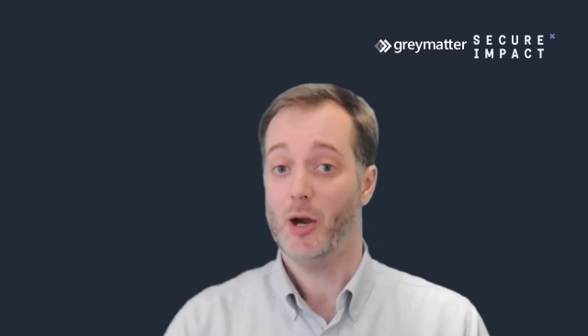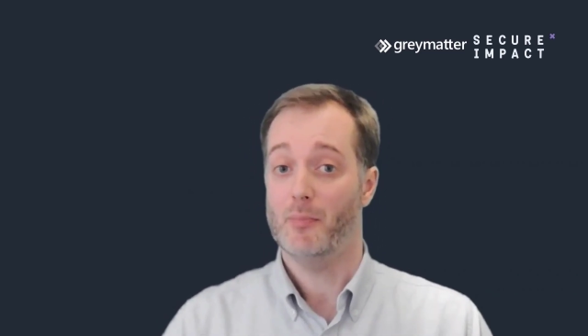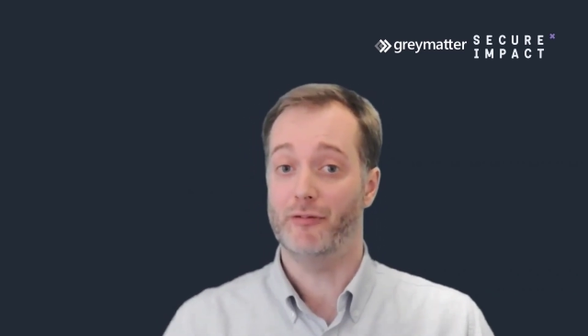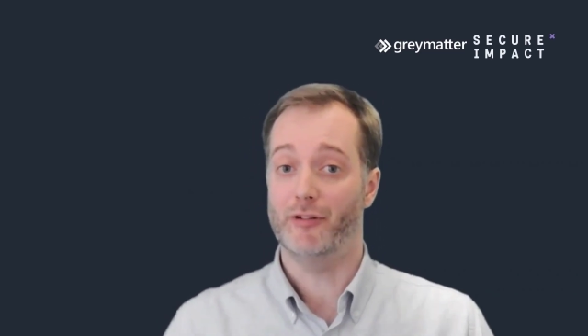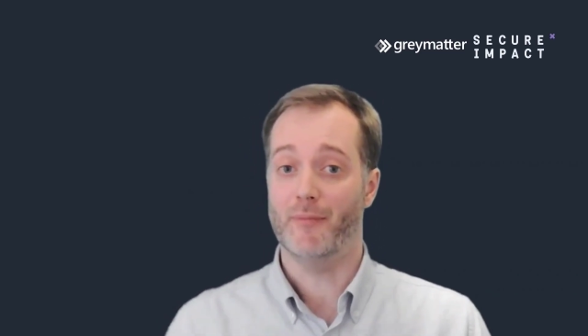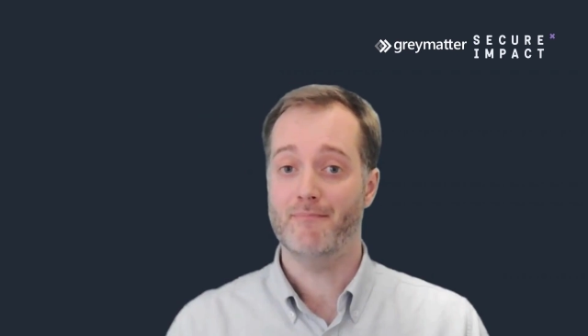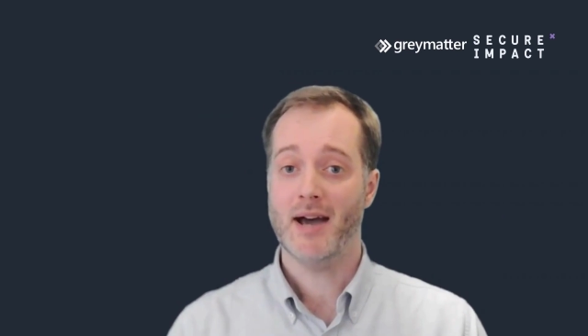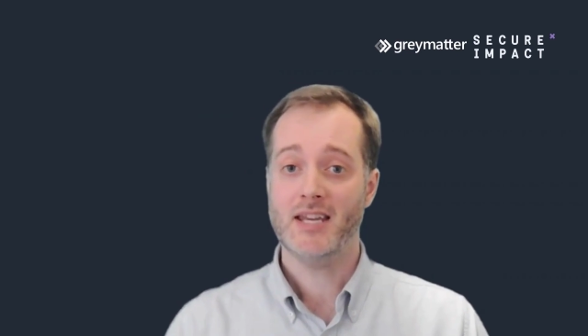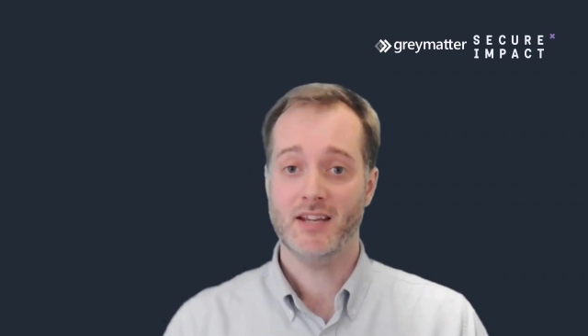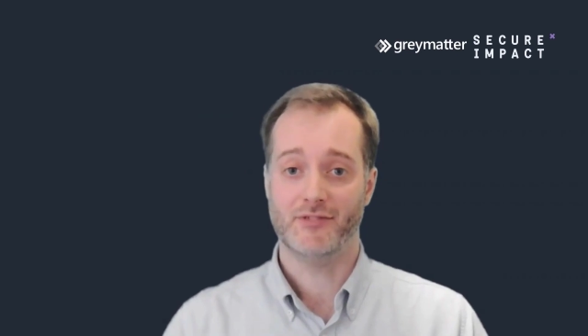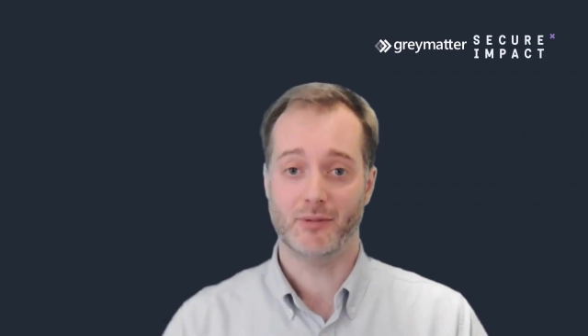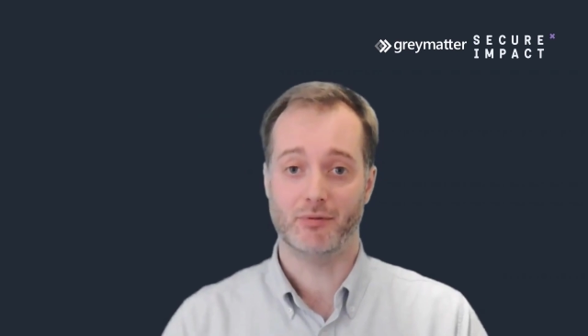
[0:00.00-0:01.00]
But for many
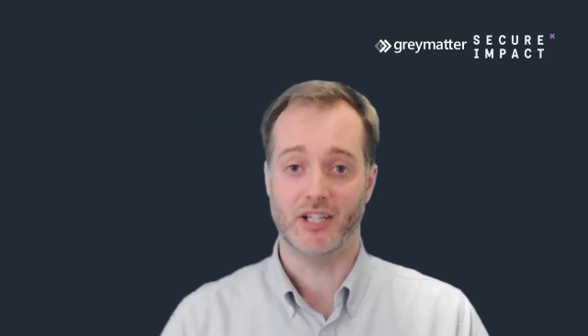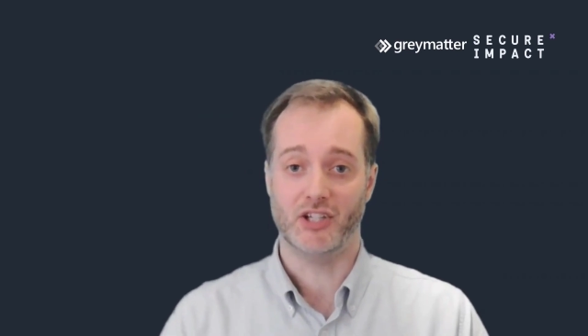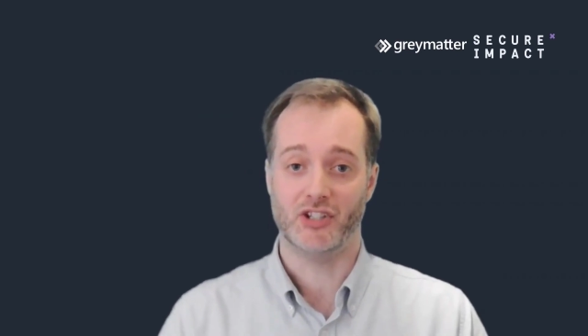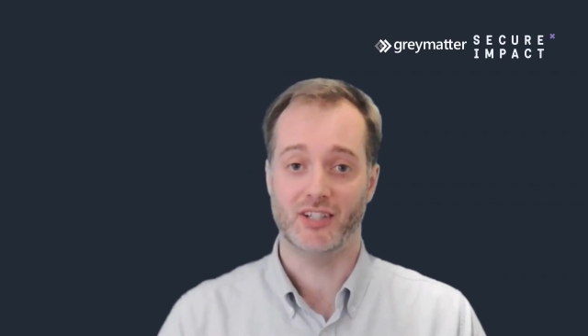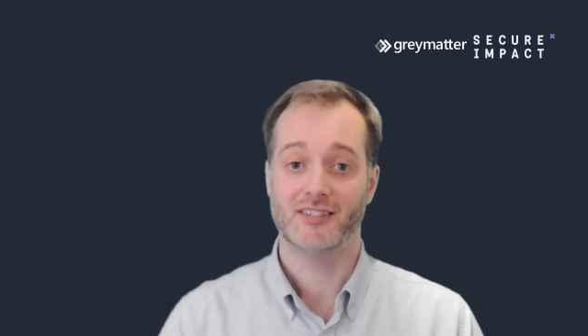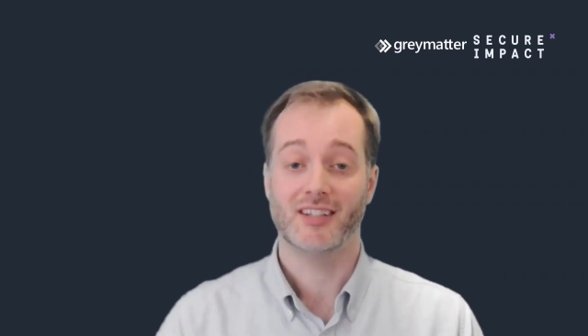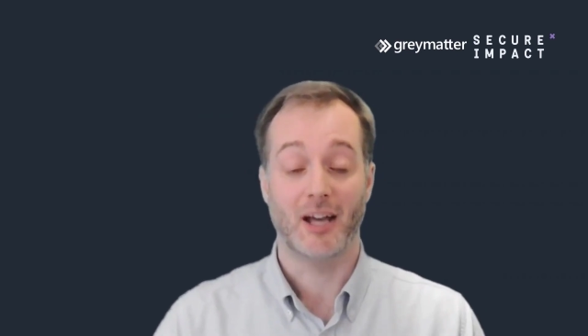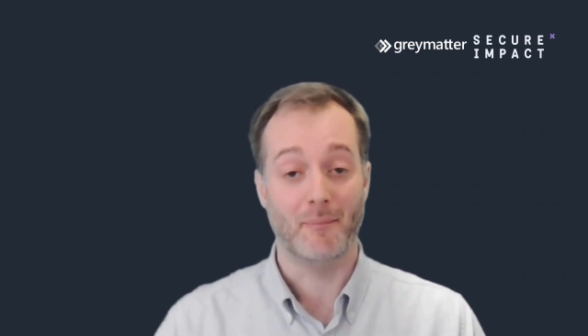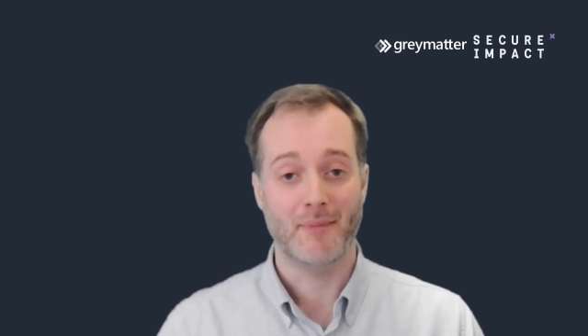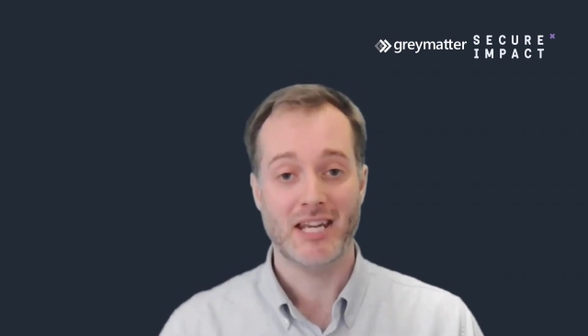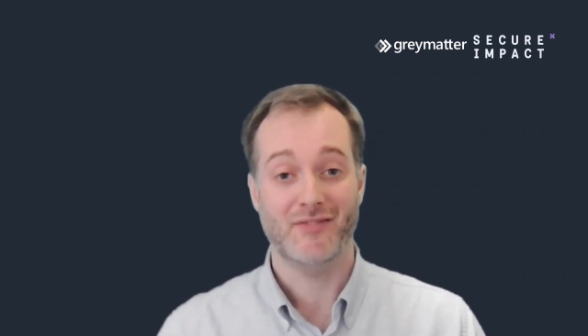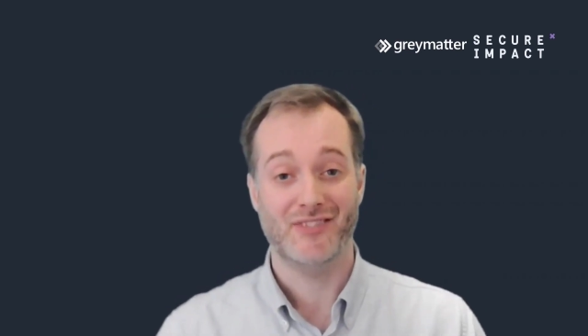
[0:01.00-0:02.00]
of the breaches and
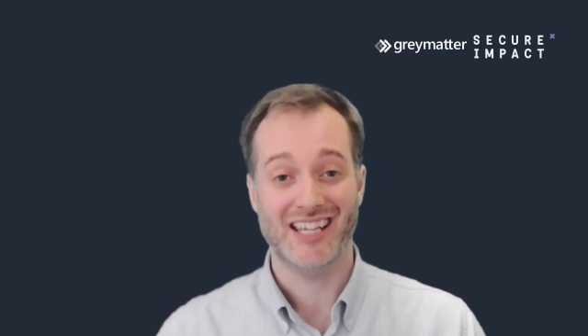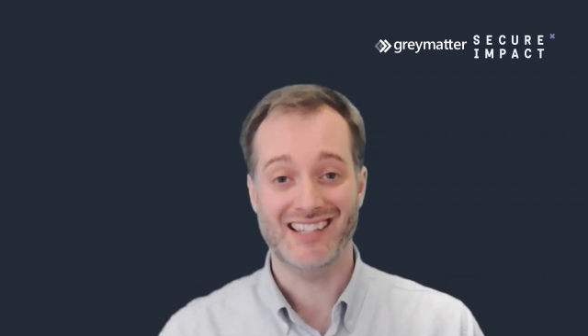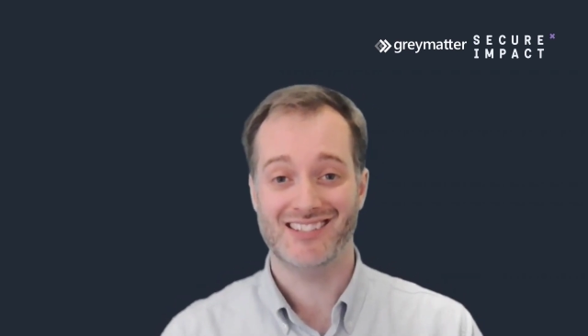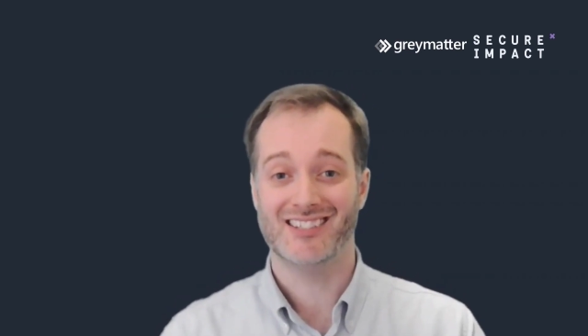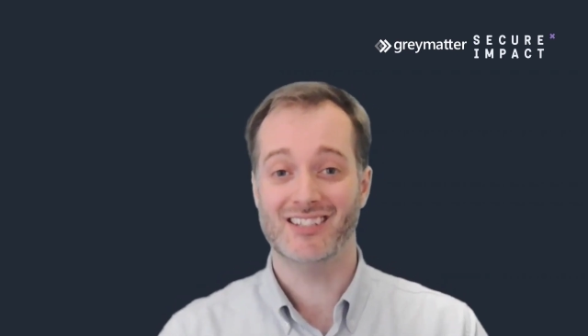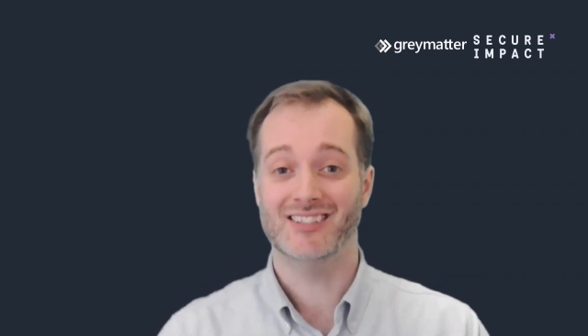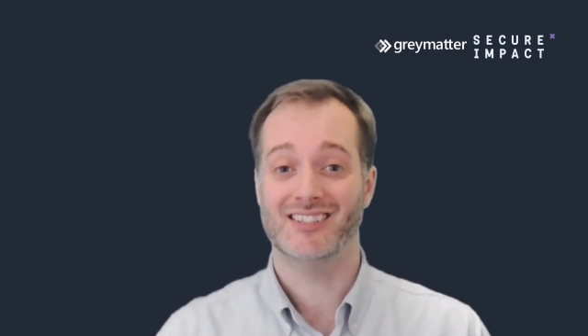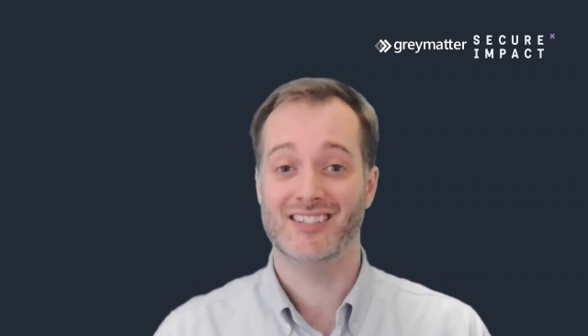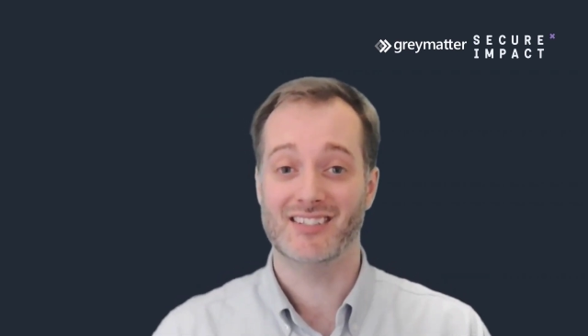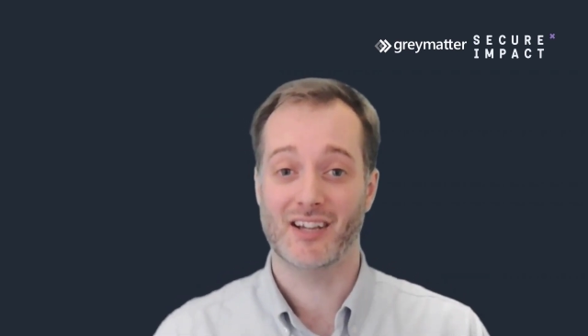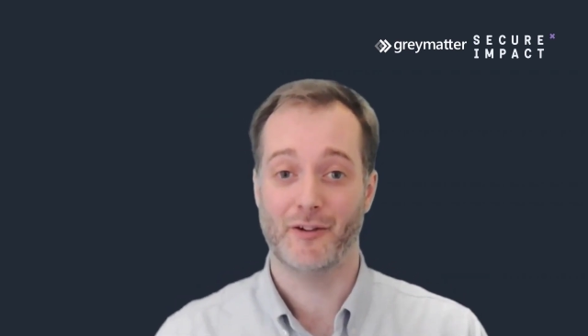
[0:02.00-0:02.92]
many of the incidences